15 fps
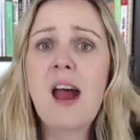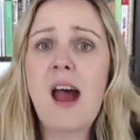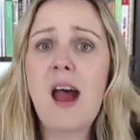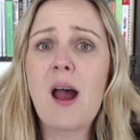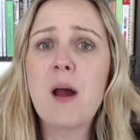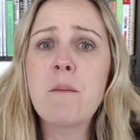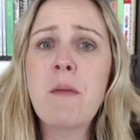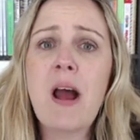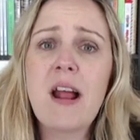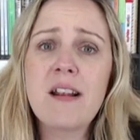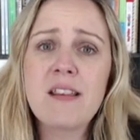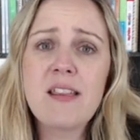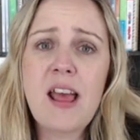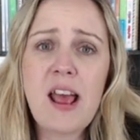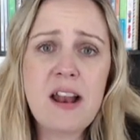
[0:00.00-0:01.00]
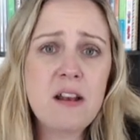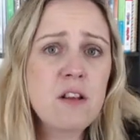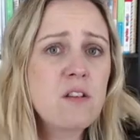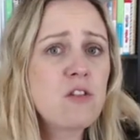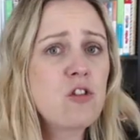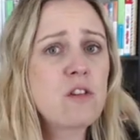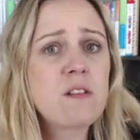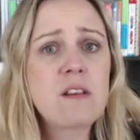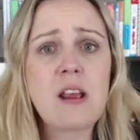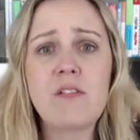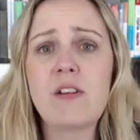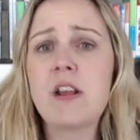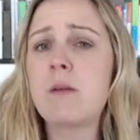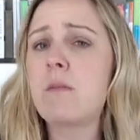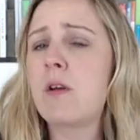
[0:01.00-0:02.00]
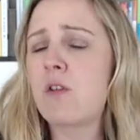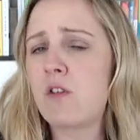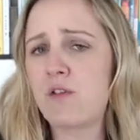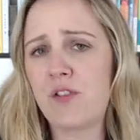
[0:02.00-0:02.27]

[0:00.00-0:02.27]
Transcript: And then just giving them those